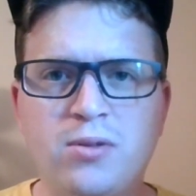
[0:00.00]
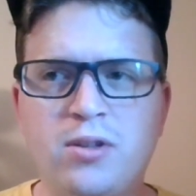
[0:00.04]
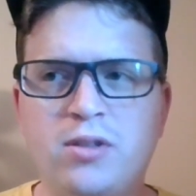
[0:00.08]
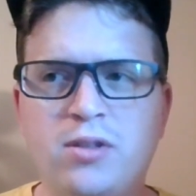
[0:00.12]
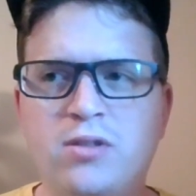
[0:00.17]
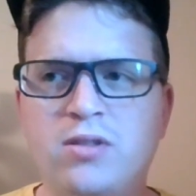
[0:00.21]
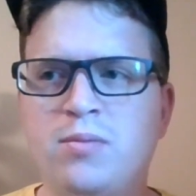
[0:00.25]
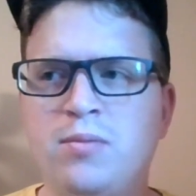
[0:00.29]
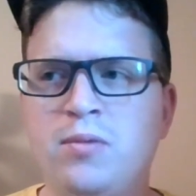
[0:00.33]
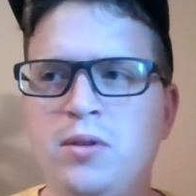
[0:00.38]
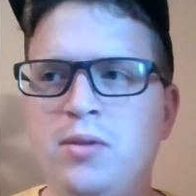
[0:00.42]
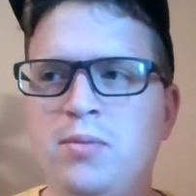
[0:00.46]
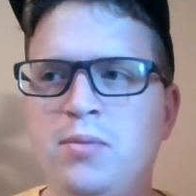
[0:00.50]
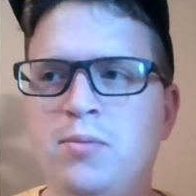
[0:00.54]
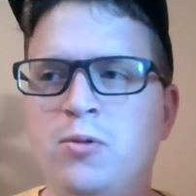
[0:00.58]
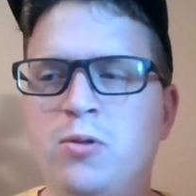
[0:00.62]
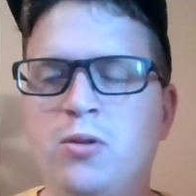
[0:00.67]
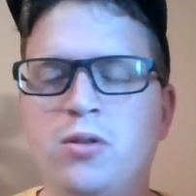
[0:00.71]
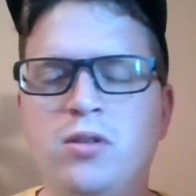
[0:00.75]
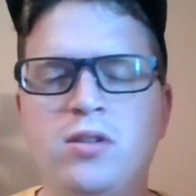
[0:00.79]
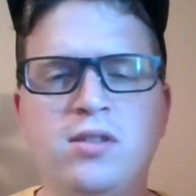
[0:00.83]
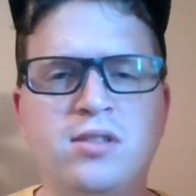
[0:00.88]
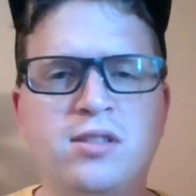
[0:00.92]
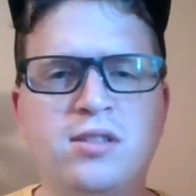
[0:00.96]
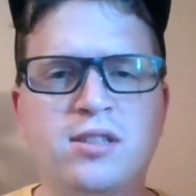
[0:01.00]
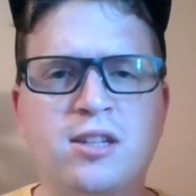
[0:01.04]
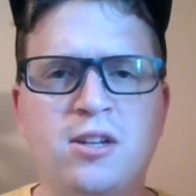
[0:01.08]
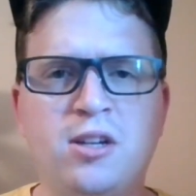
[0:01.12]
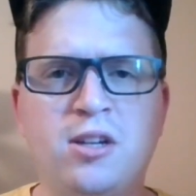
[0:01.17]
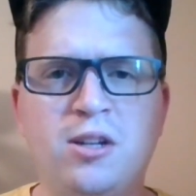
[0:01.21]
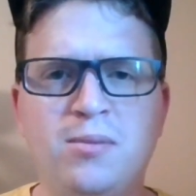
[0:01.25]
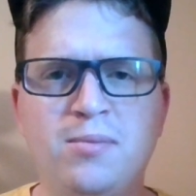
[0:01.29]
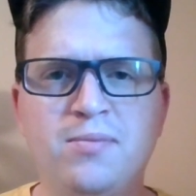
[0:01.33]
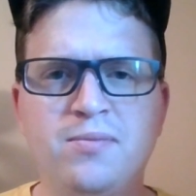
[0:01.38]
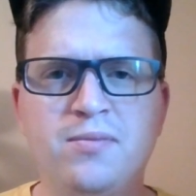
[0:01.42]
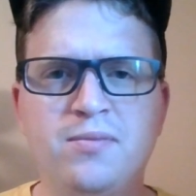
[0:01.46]
There's going to be more of these to
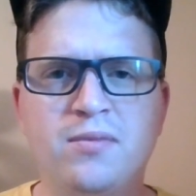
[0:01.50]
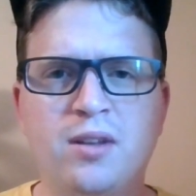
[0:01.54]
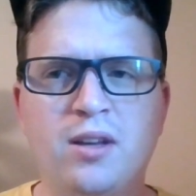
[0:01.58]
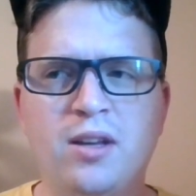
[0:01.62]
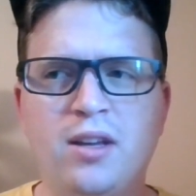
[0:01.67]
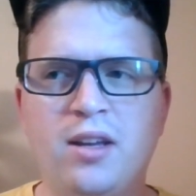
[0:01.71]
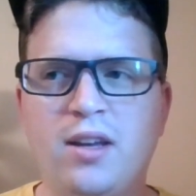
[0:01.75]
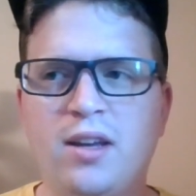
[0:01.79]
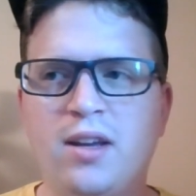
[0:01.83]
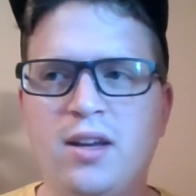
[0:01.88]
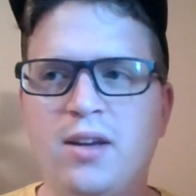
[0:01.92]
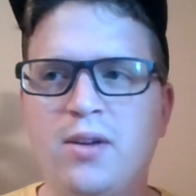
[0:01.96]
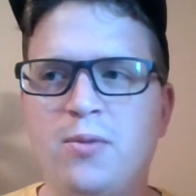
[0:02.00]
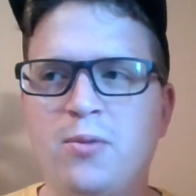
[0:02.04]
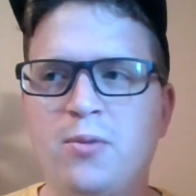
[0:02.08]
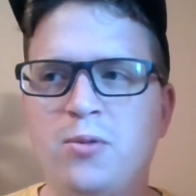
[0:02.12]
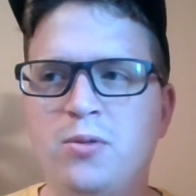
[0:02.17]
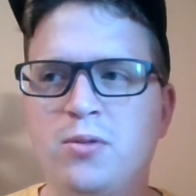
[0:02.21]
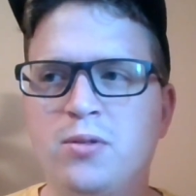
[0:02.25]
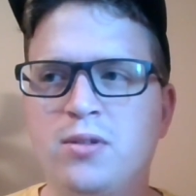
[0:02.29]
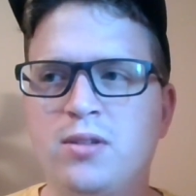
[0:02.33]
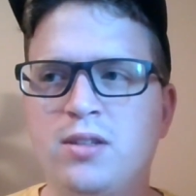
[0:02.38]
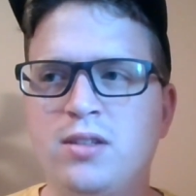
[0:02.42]
come, and we'll